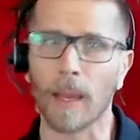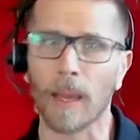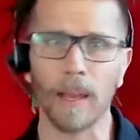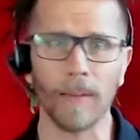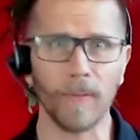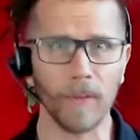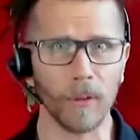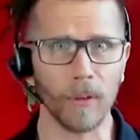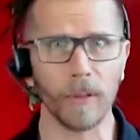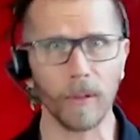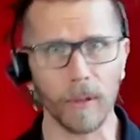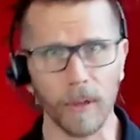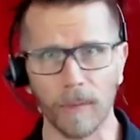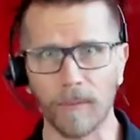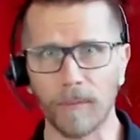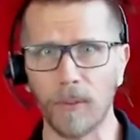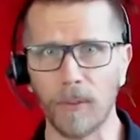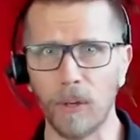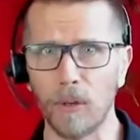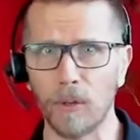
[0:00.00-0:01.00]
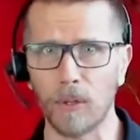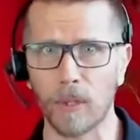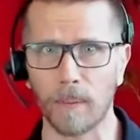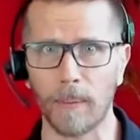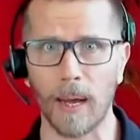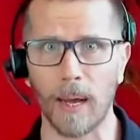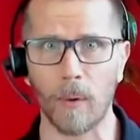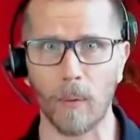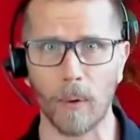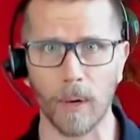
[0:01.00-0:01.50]
If you're confused
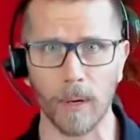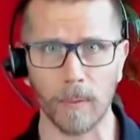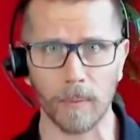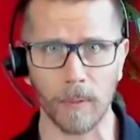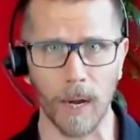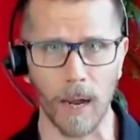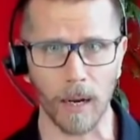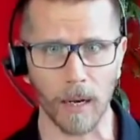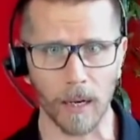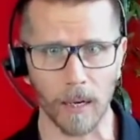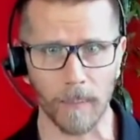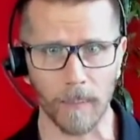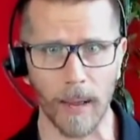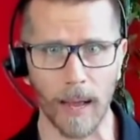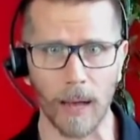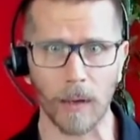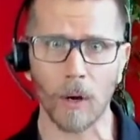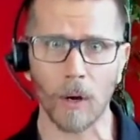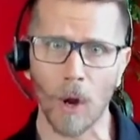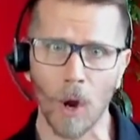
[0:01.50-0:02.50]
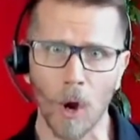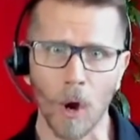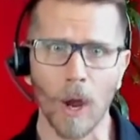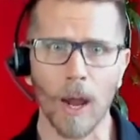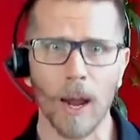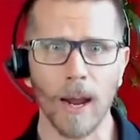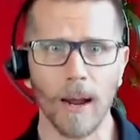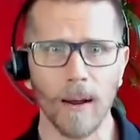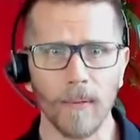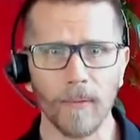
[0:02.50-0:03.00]
about what I'm talking about,
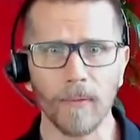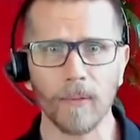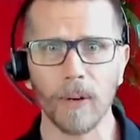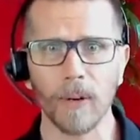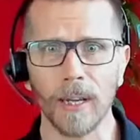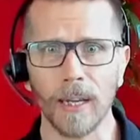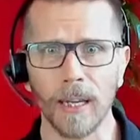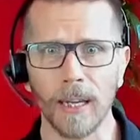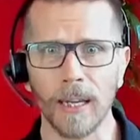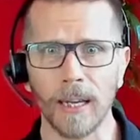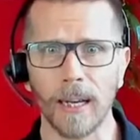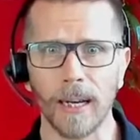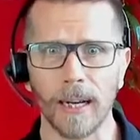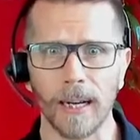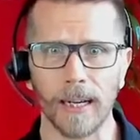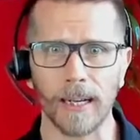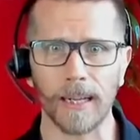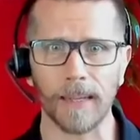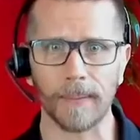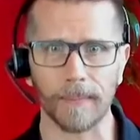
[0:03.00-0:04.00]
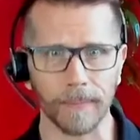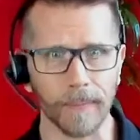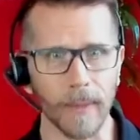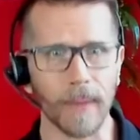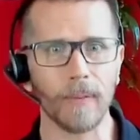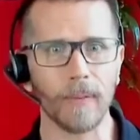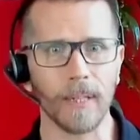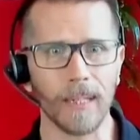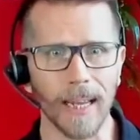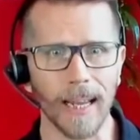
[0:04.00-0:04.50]
every
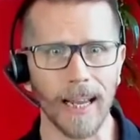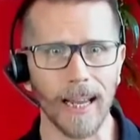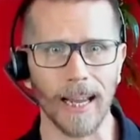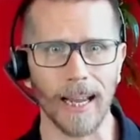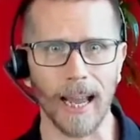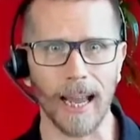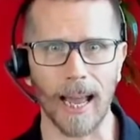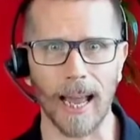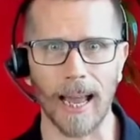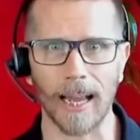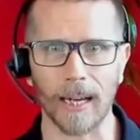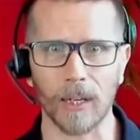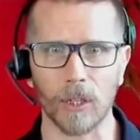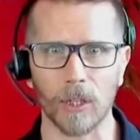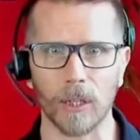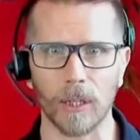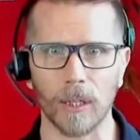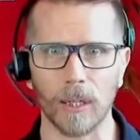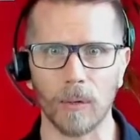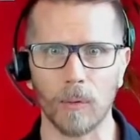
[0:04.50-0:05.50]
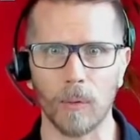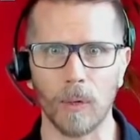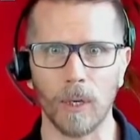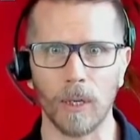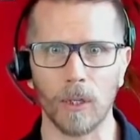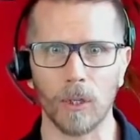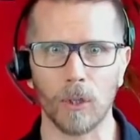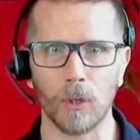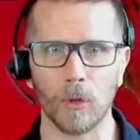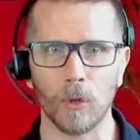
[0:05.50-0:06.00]
day, actually, we
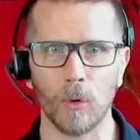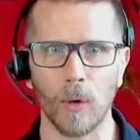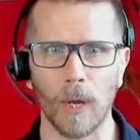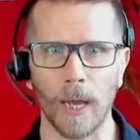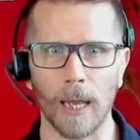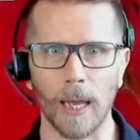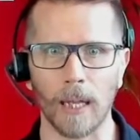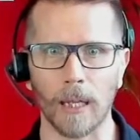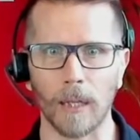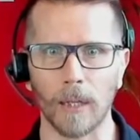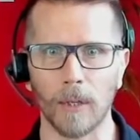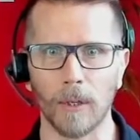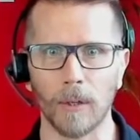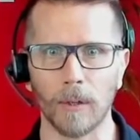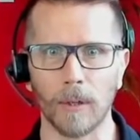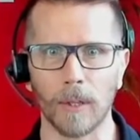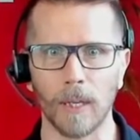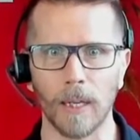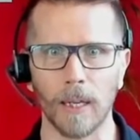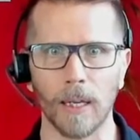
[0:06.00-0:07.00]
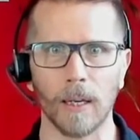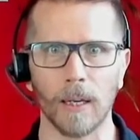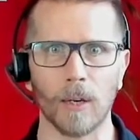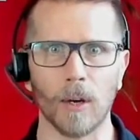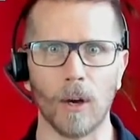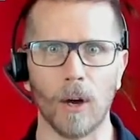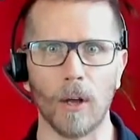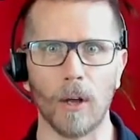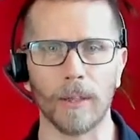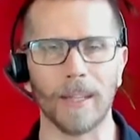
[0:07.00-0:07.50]
do a little thing
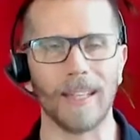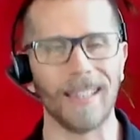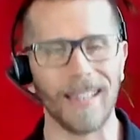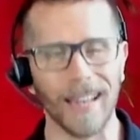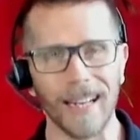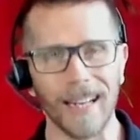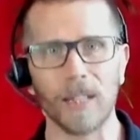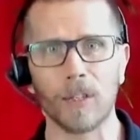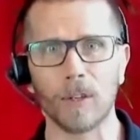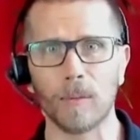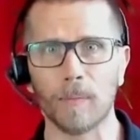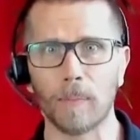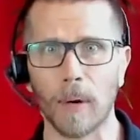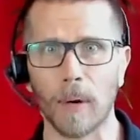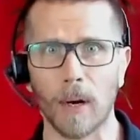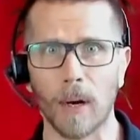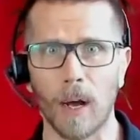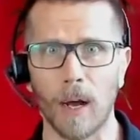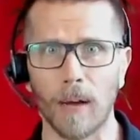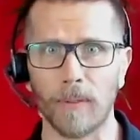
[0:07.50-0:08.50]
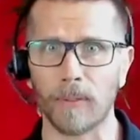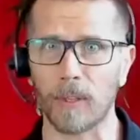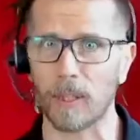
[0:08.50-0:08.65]
called the Dance Your Butt Off.